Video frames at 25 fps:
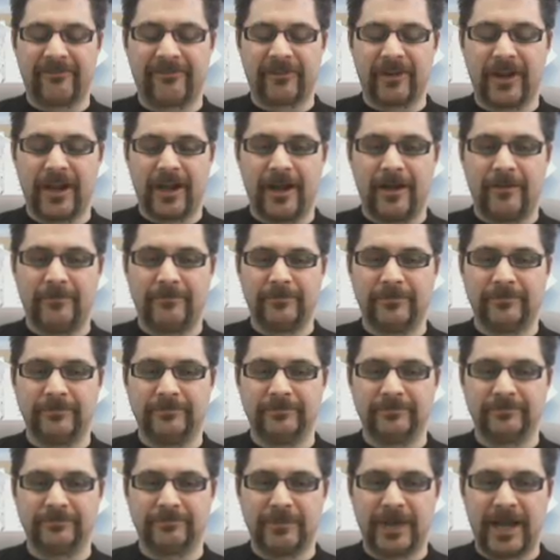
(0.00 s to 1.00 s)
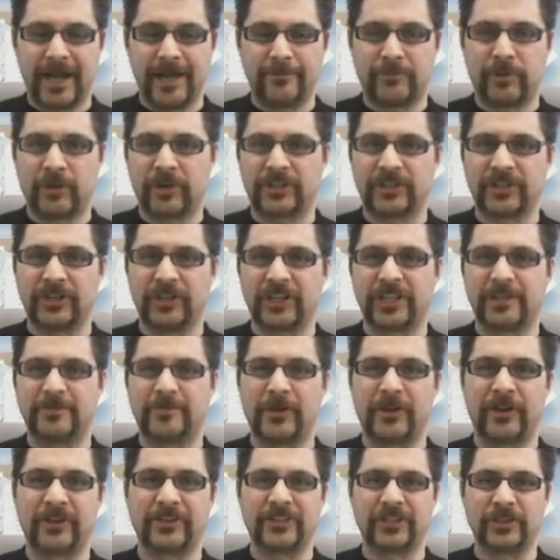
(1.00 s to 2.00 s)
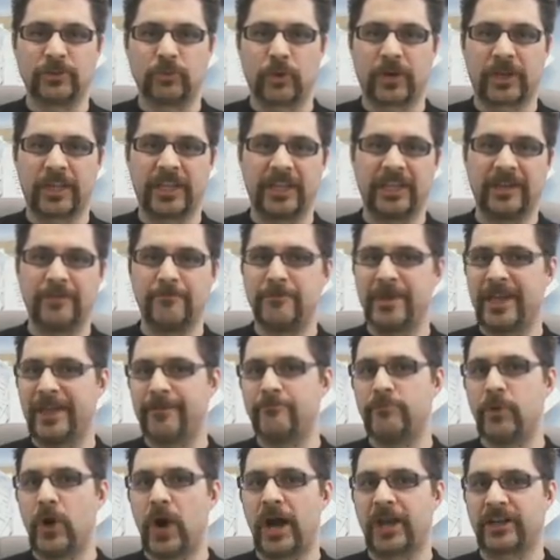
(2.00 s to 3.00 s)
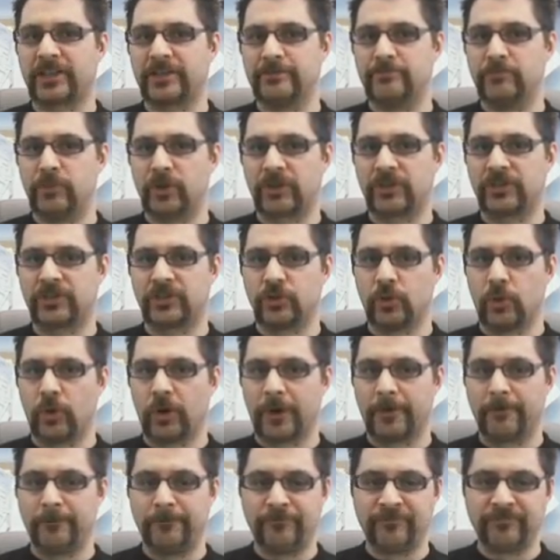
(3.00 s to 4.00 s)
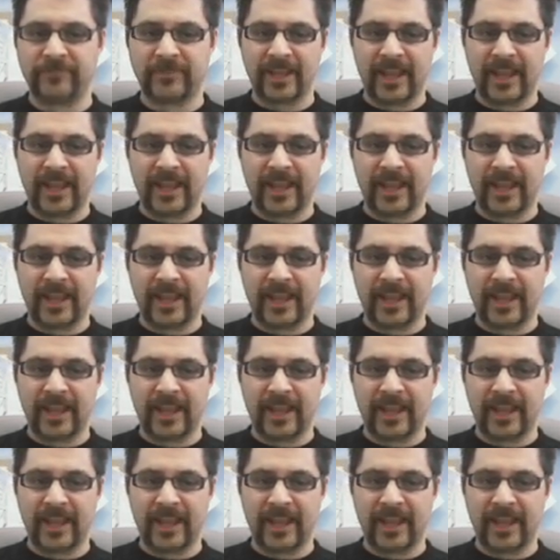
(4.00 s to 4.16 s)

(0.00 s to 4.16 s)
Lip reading: from my personal experiences working in a big box bookstore.